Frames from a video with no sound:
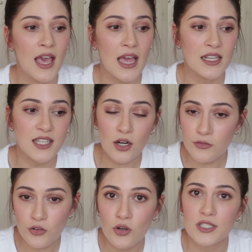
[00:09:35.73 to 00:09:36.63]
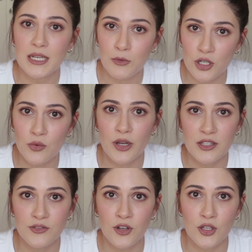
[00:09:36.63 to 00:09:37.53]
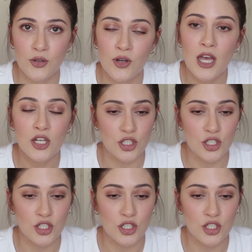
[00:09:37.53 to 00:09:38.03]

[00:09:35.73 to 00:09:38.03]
And he said, of course I'm gonna wait for you.